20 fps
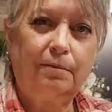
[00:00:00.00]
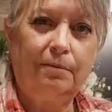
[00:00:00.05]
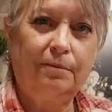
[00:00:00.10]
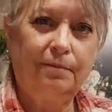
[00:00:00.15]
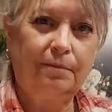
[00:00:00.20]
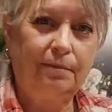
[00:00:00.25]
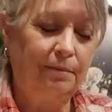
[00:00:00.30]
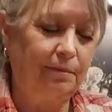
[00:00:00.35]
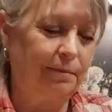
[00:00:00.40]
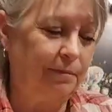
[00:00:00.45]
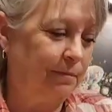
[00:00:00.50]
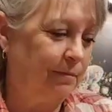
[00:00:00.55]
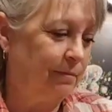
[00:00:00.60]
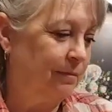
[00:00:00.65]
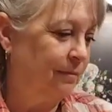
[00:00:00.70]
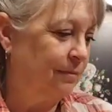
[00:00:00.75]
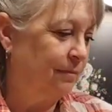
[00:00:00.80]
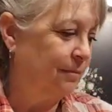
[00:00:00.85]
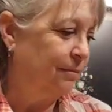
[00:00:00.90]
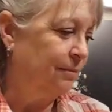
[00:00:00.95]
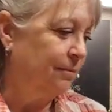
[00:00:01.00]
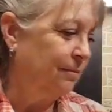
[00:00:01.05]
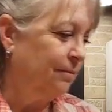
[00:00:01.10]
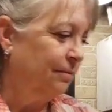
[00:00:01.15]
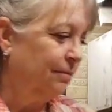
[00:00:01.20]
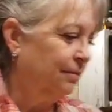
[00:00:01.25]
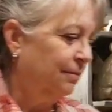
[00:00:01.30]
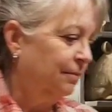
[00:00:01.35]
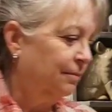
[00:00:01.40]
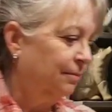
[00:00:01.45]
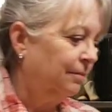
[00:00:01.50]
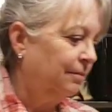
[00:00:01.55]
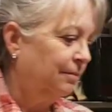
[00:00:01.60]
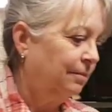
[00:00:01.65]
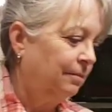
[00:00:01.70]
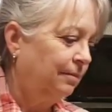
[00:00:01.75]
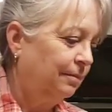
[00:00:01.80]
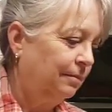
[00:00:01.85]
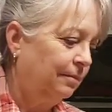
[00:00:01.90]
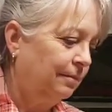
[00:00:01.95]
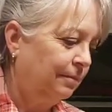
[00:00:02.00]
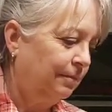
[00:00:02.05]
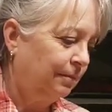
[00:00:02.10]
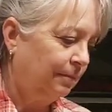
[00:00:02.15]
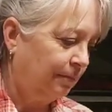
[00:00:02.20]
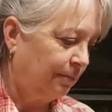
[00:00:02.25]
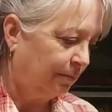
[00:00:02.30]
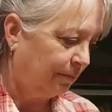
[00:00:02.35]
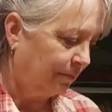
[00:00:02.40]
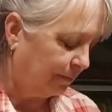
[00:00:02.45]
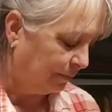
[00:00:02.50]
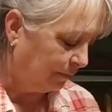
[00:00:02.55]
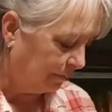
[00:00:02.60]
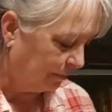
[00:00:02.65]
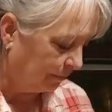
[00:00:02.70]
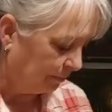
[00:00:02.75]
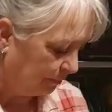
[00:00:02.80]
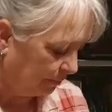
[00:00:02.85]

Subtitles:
No one is speaking in this clip.